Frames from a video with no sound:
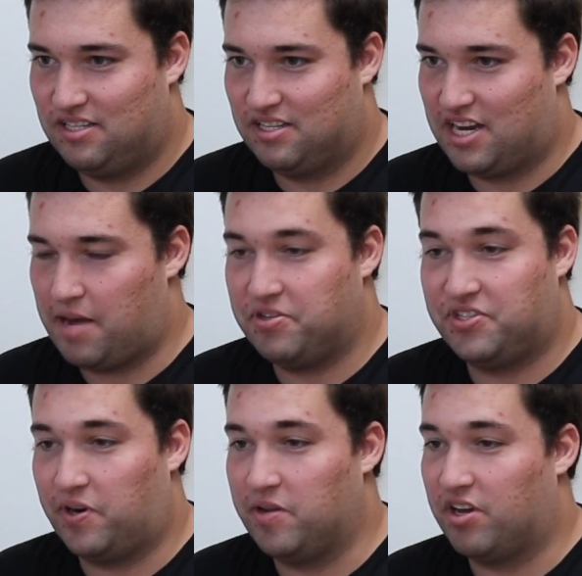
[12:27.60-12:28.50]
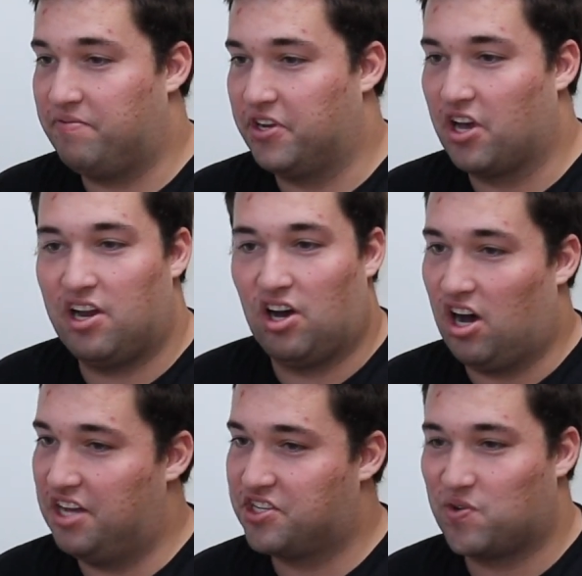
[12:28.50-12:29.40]
Can happen to anyone. If you're going
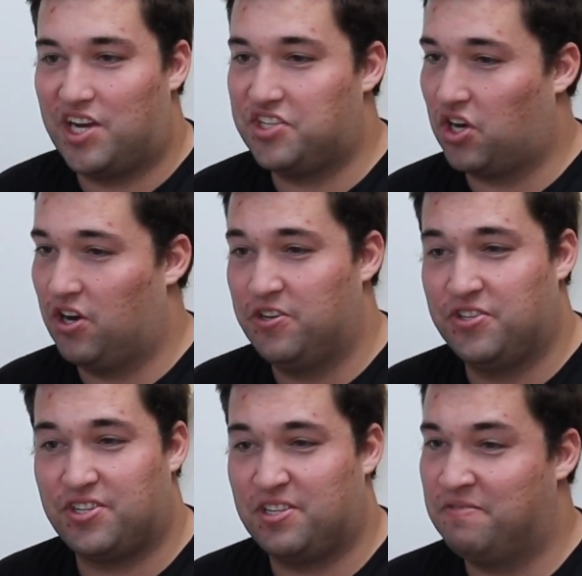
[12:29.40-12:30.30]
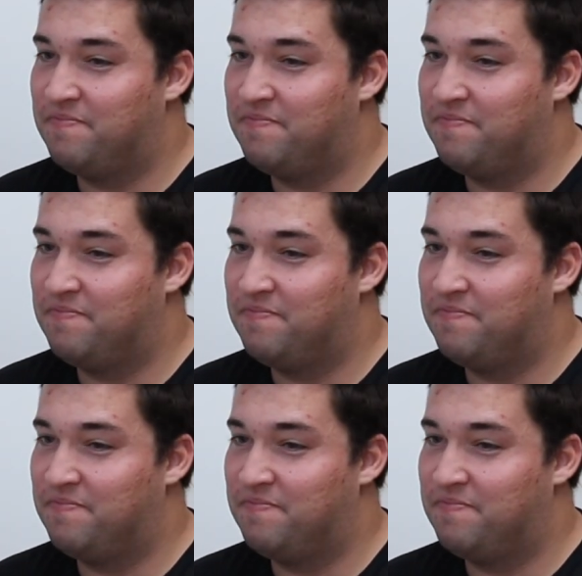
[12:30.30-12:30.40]
hard, square toes,